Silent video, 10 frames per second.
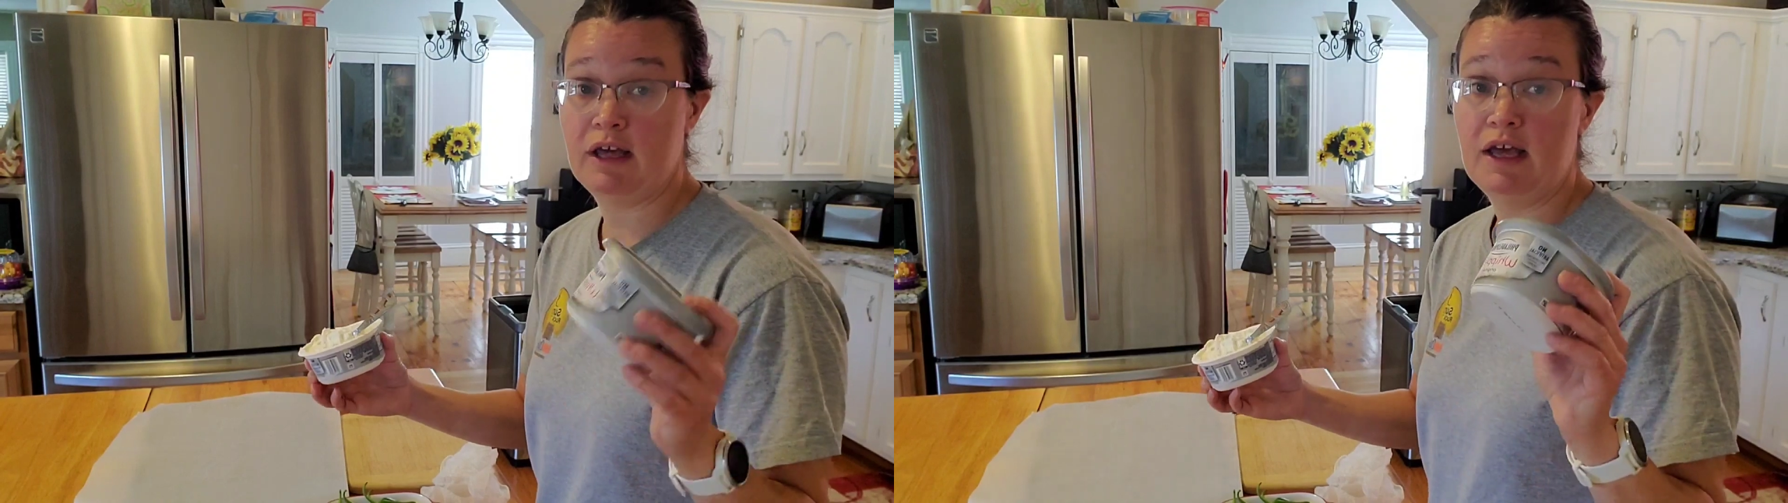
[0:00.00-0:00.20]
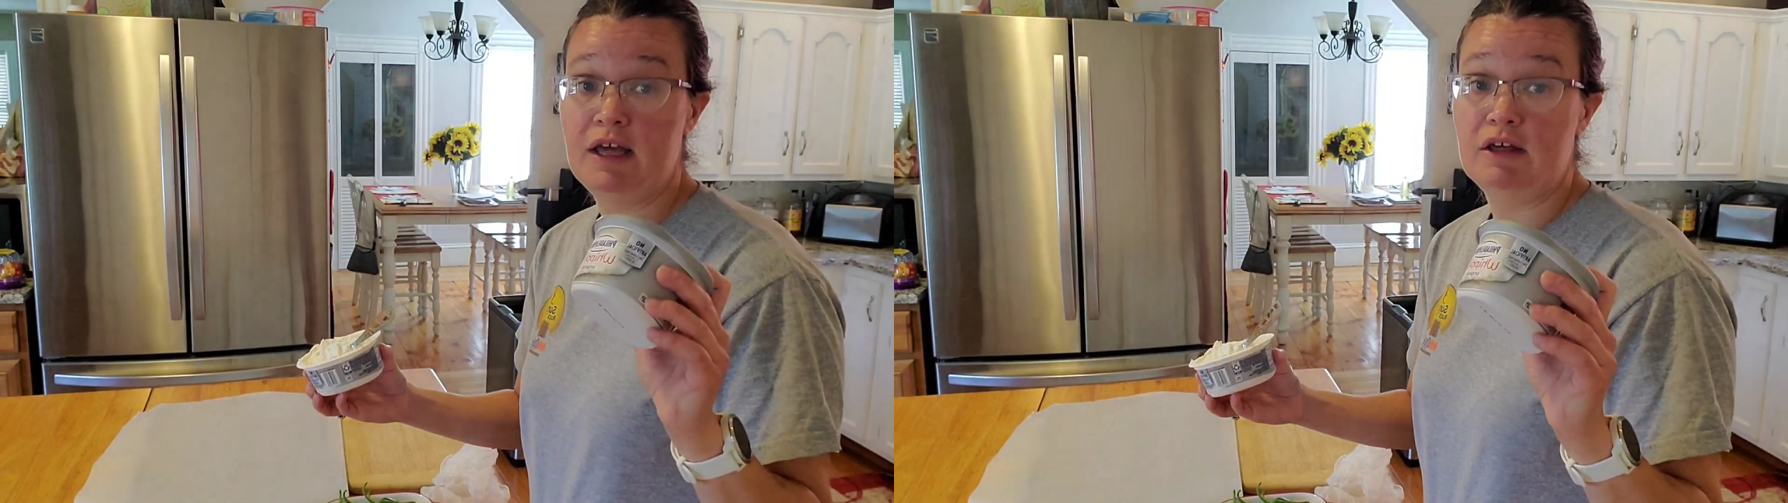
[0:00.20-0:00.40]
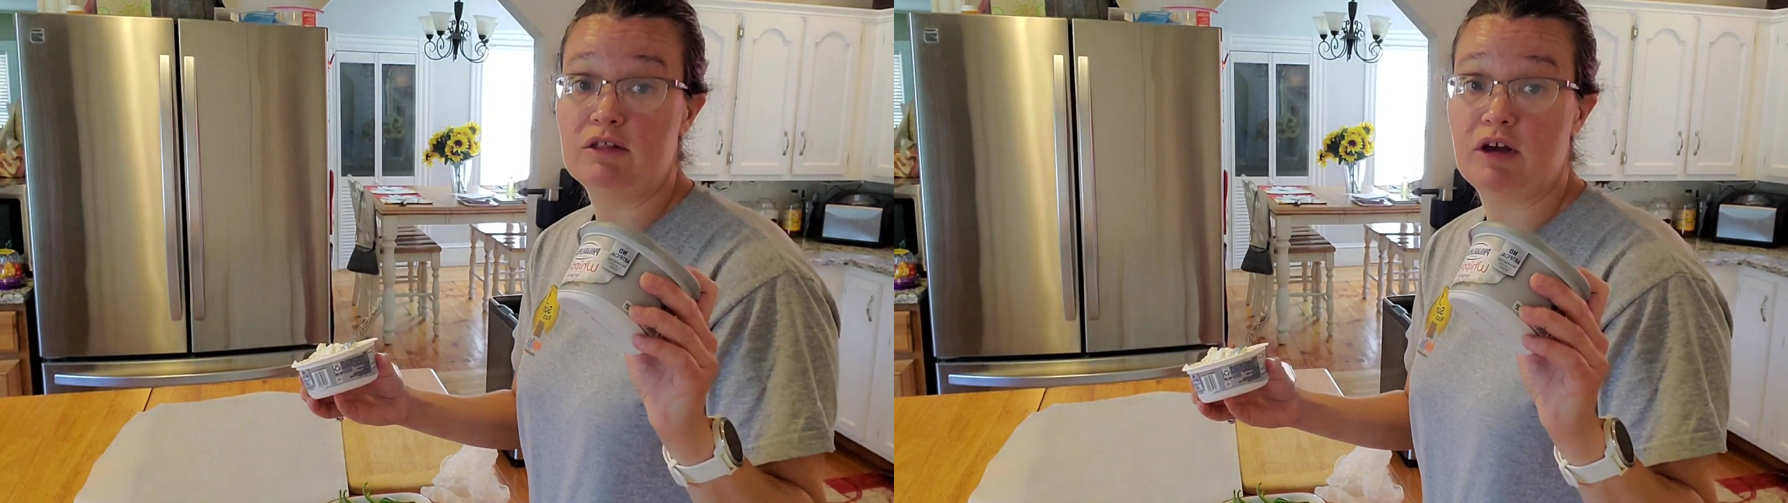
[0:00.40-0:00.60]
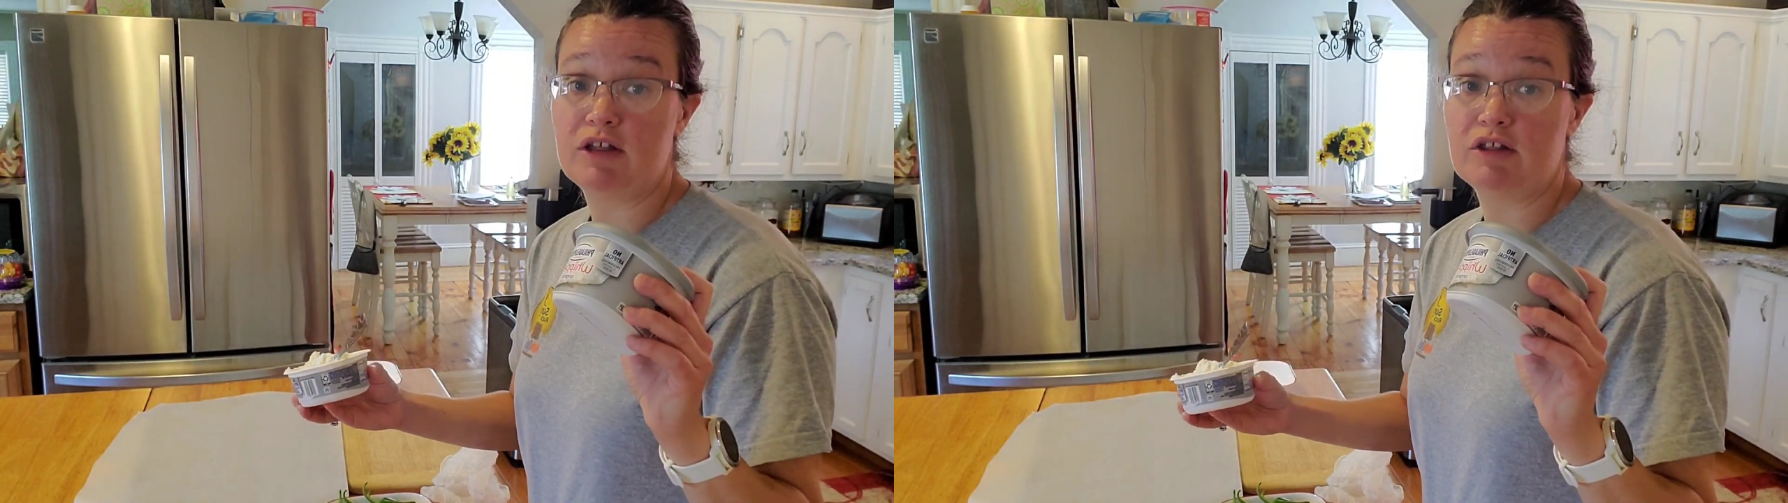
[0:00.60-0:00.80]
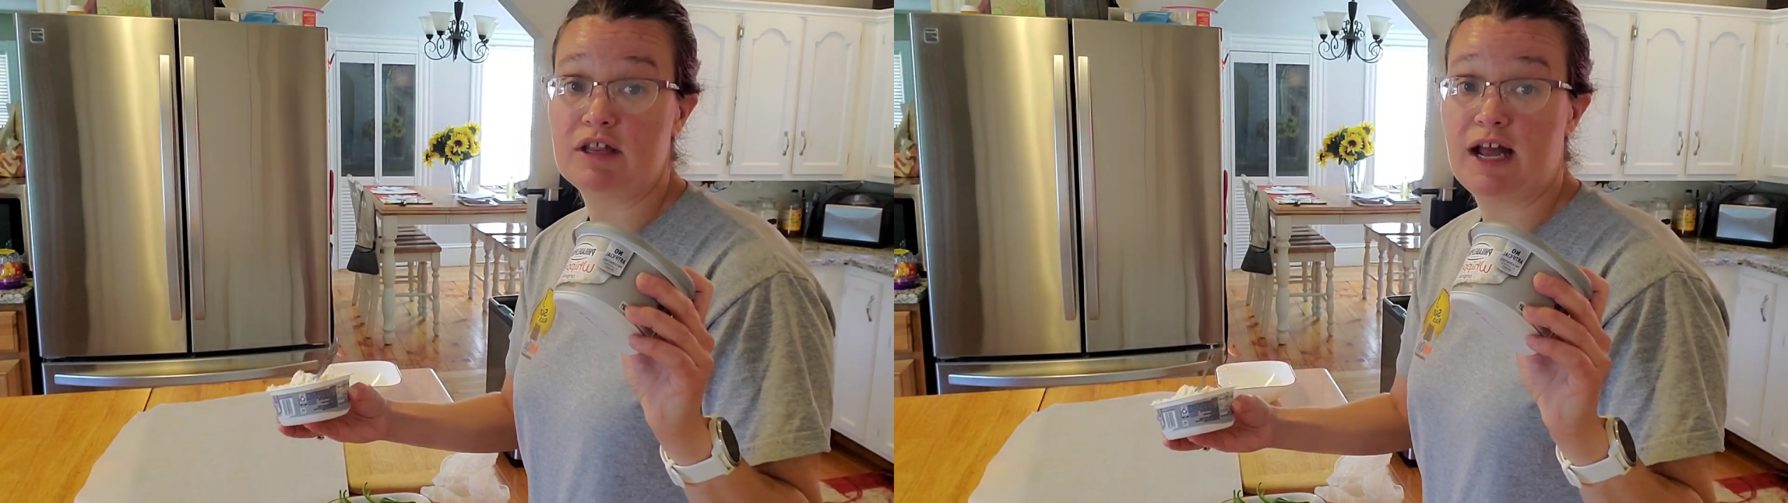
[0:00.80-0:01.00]
so I
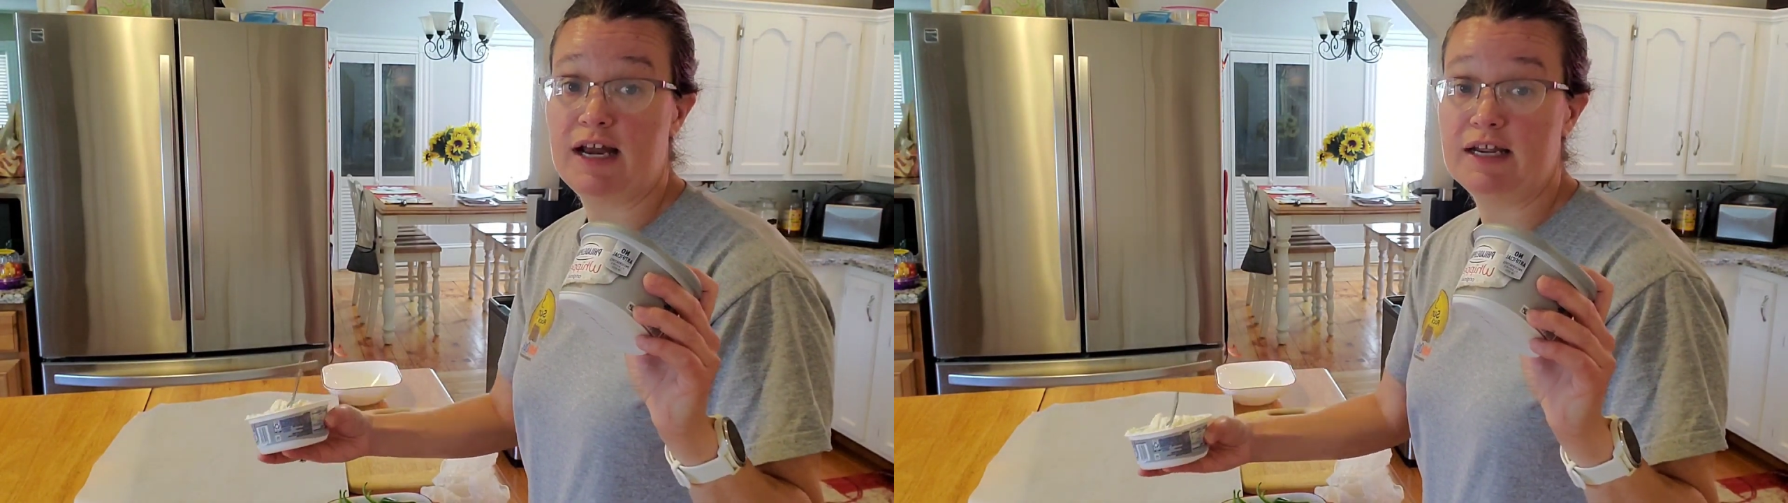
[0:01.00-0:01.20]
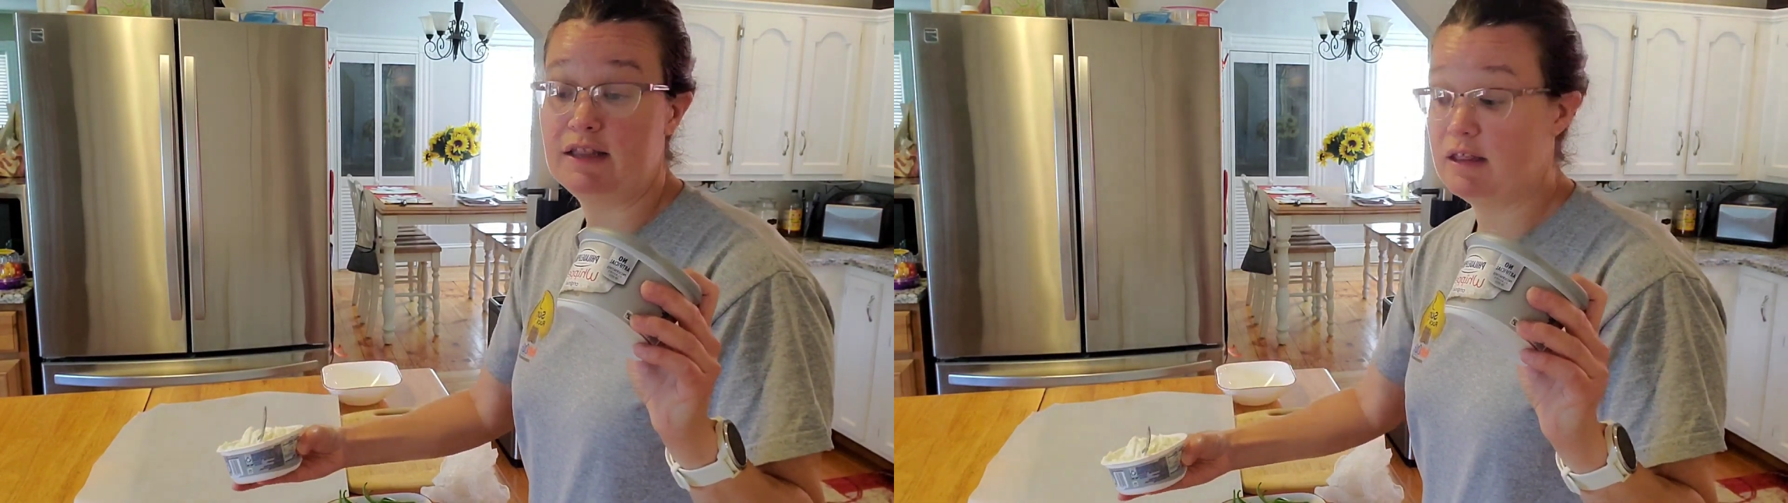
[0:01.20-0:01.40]
just added